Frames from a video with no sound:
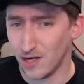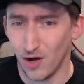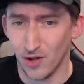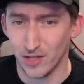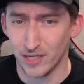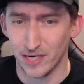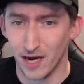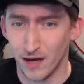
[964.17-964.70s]

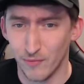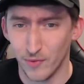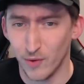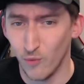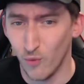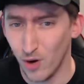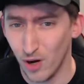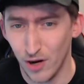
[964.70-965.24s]
calling
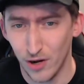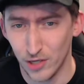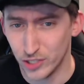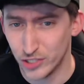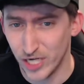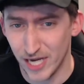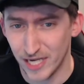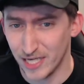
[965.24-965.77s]
911 or
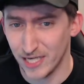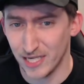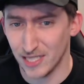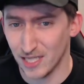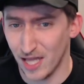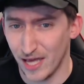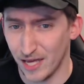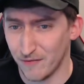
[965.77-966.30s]
checking
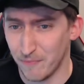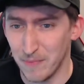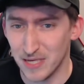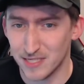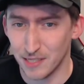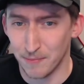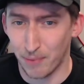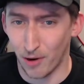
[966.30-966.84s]
like
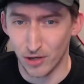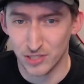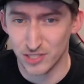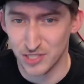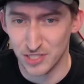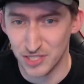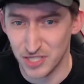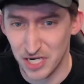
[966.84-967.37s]
missing
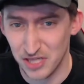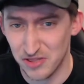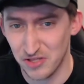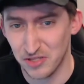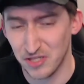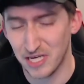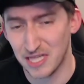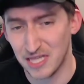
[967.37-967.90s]
persons
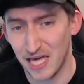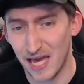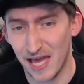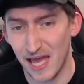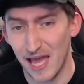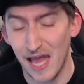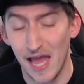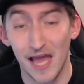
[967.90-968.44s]
anything like
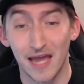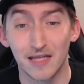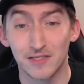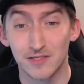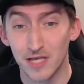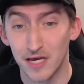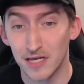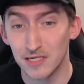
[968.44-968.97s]
that and
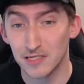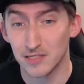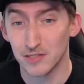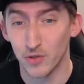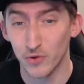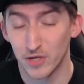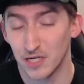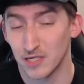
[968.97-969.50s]
instead he's
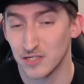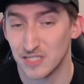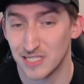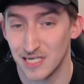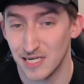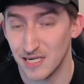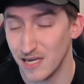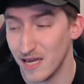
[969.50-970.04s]
looking to
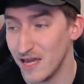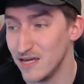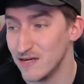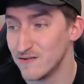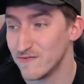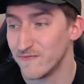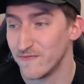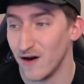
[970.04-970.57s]
see
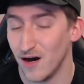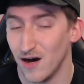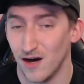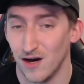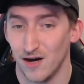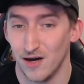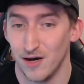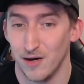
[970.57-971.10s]
if
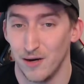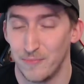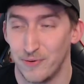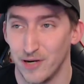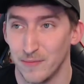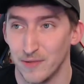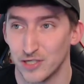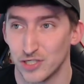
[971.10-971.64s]
uh,
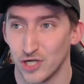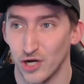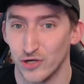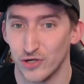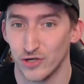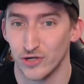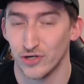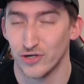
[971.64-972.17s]
pretty much
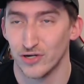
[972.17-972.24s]
under